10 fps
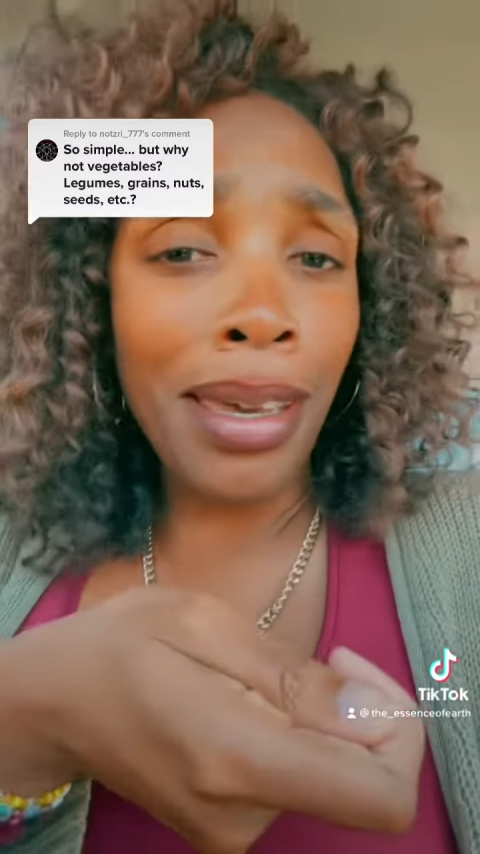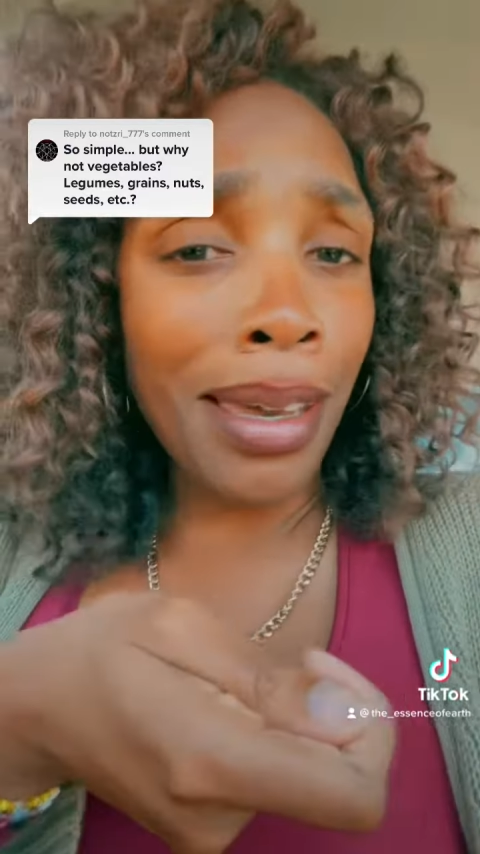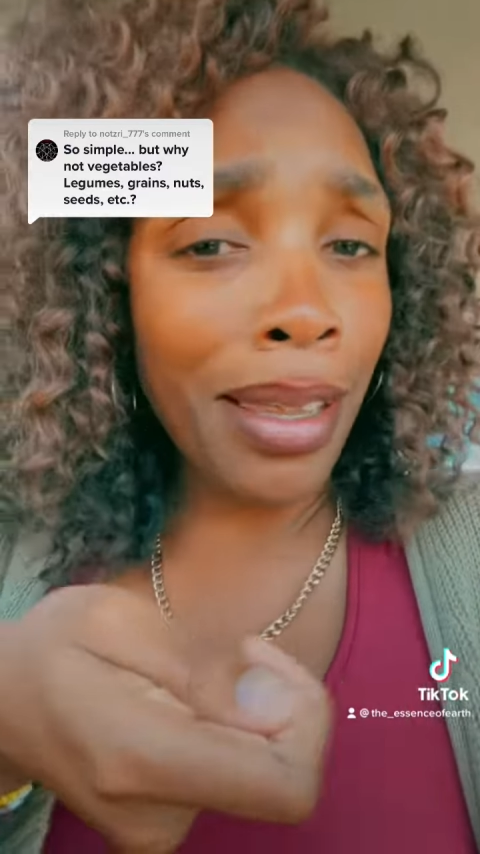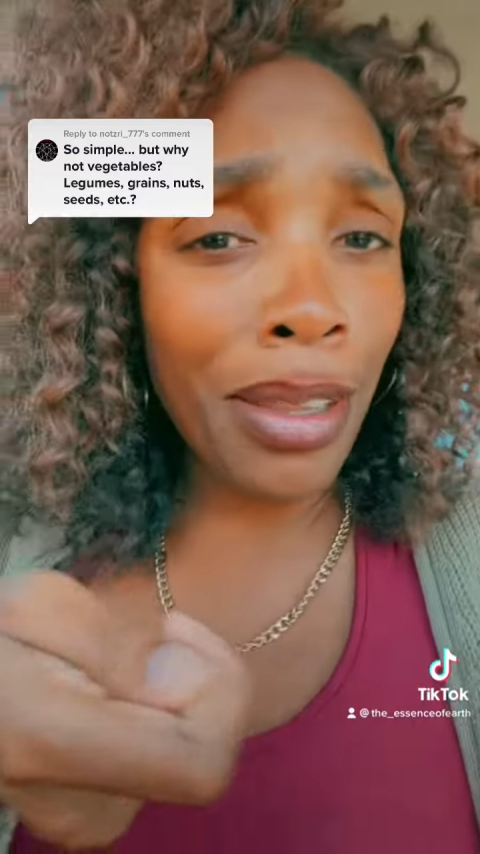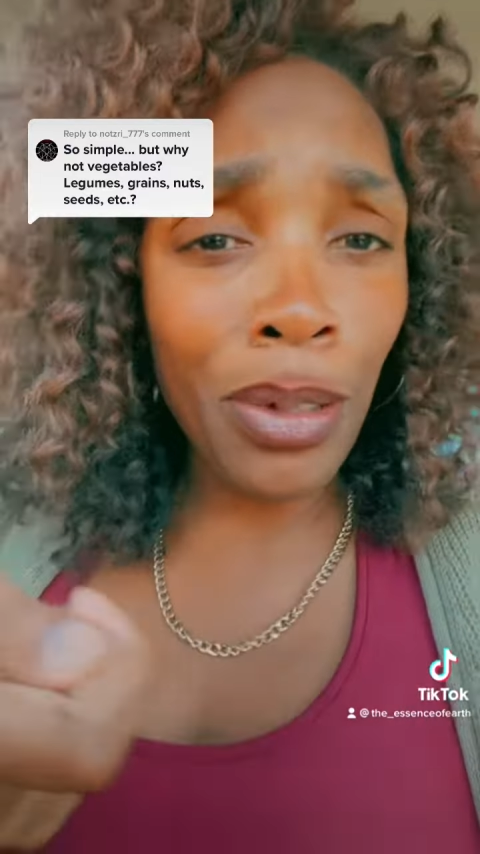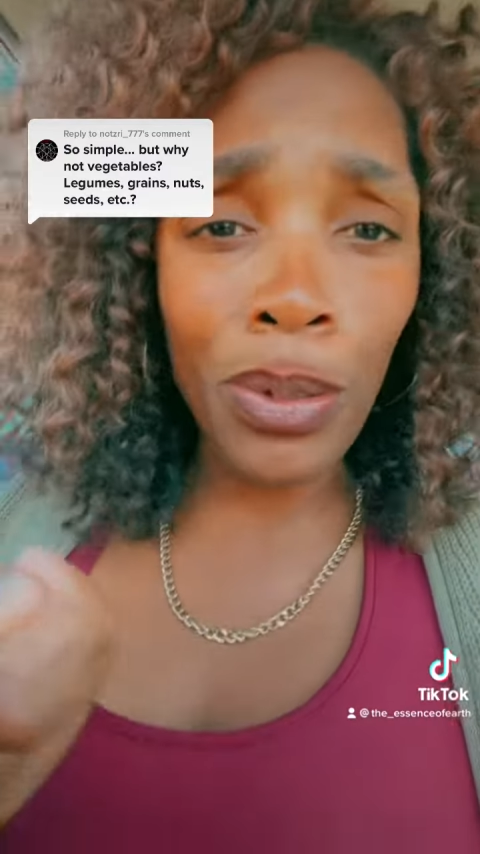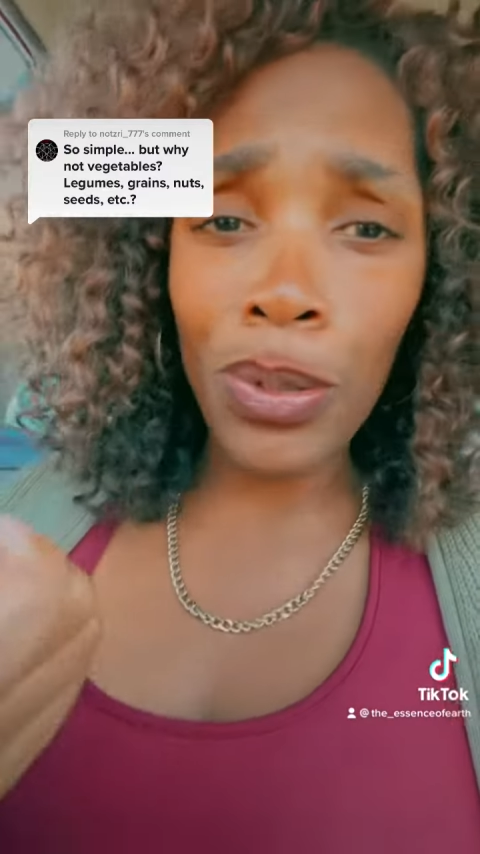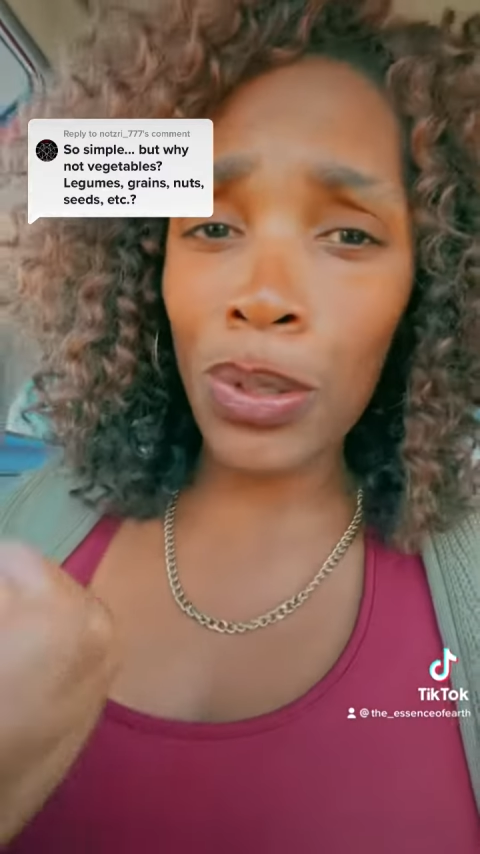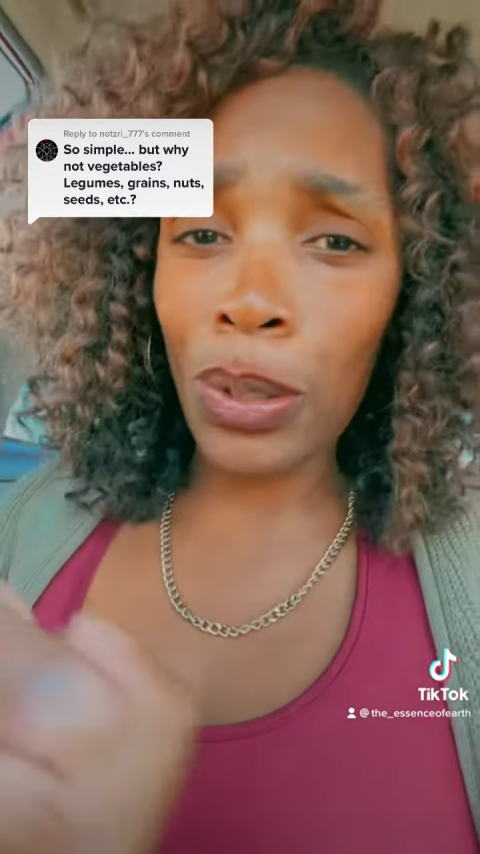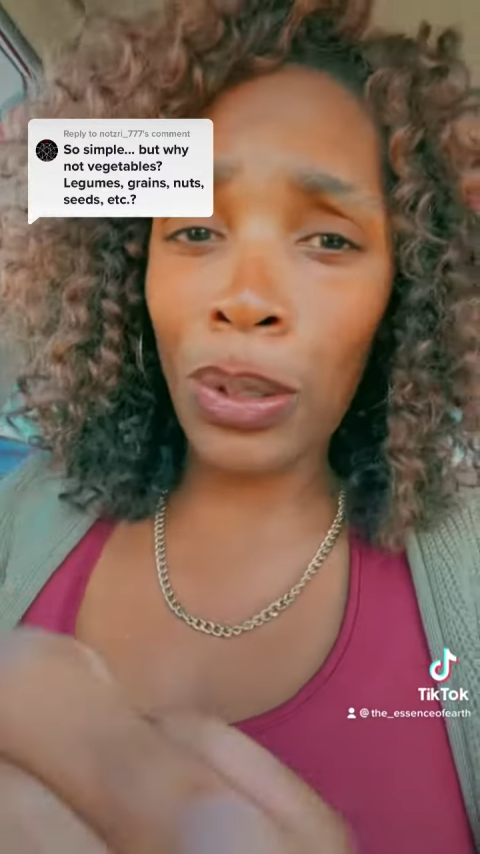add
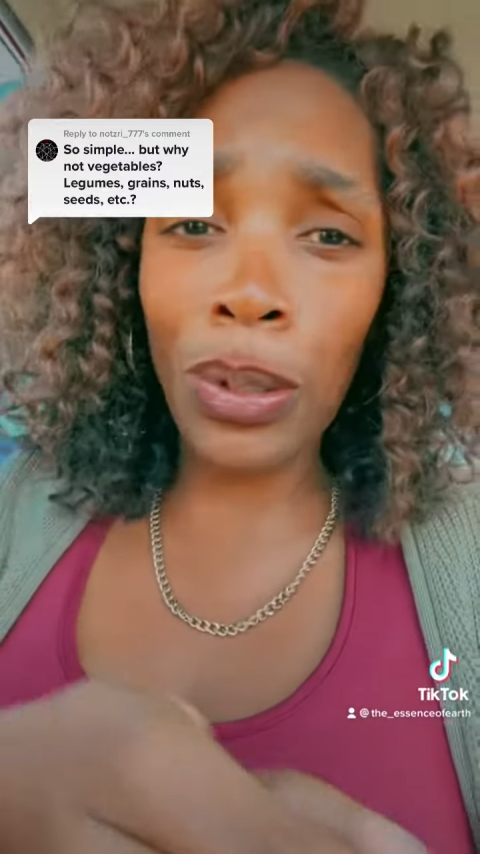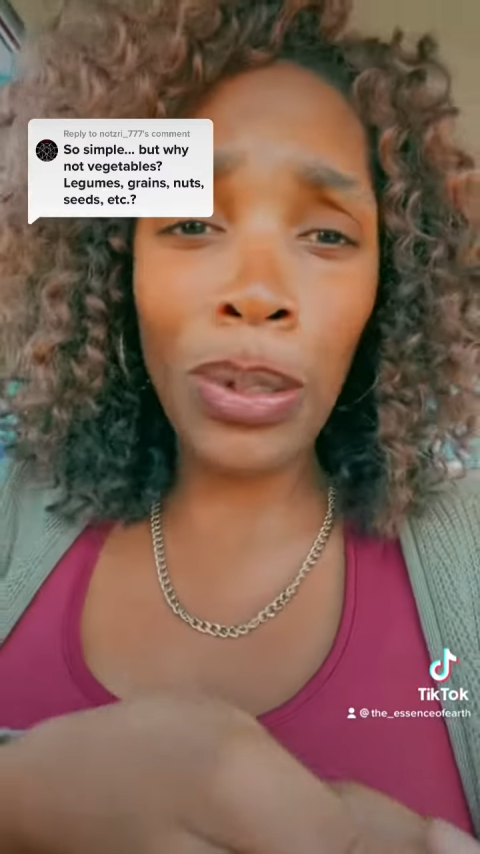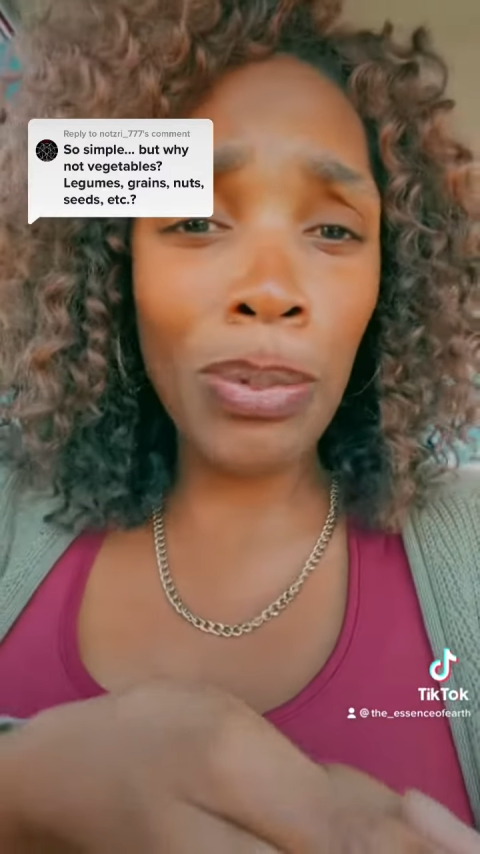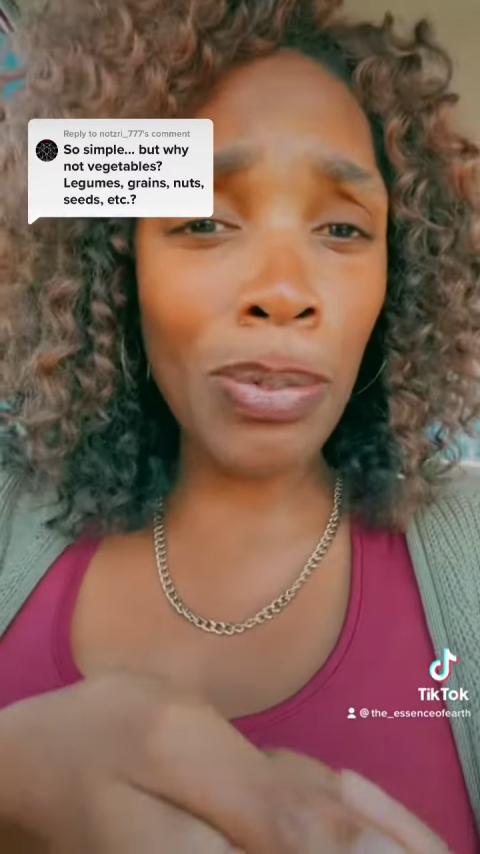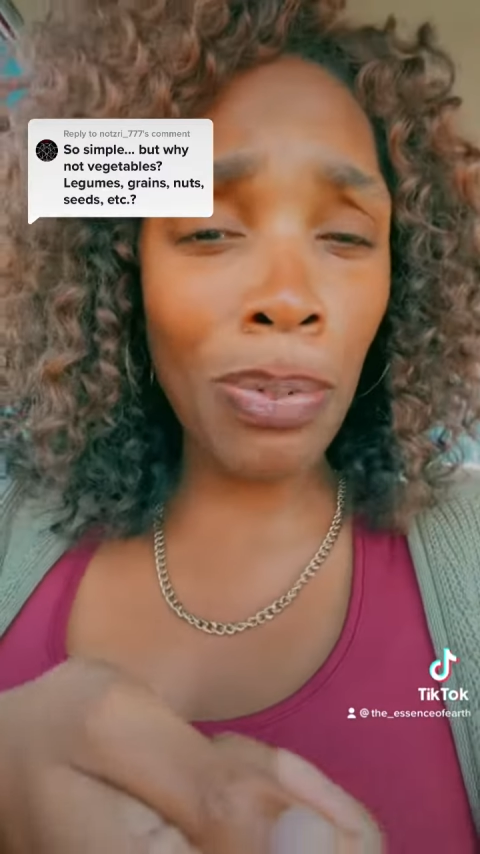those herbs,